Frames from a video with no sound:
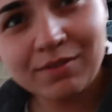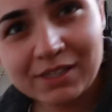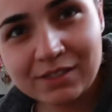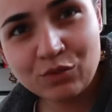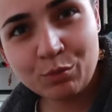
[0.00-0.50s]
the
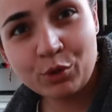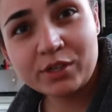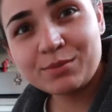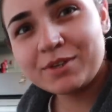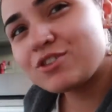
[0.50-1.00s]
rest of the
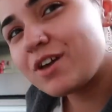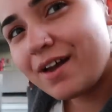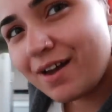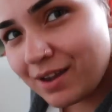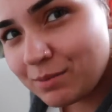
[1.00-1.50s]
boys, which
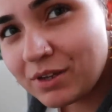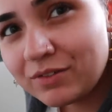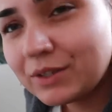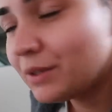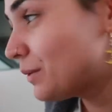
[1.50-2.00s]
I am
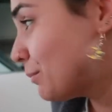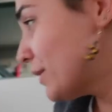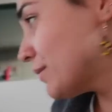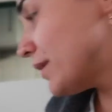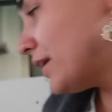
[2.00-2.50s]
loving,
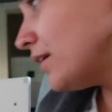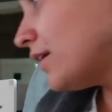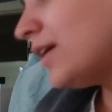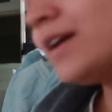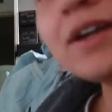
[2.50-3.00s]
by the way.
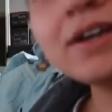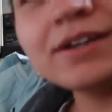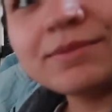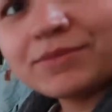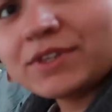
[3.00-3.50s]

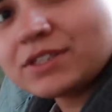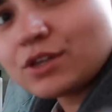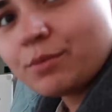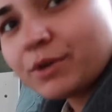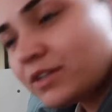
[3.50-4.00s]
This
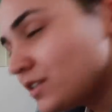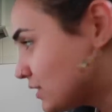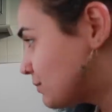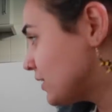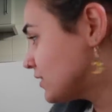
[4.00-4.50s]
cupboard
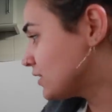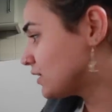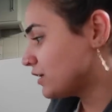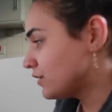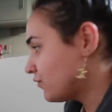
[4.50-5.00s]
is
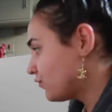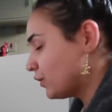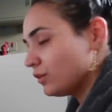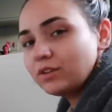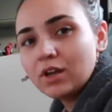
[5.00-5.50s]
basically
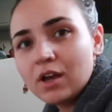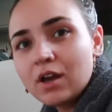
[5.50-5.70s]
full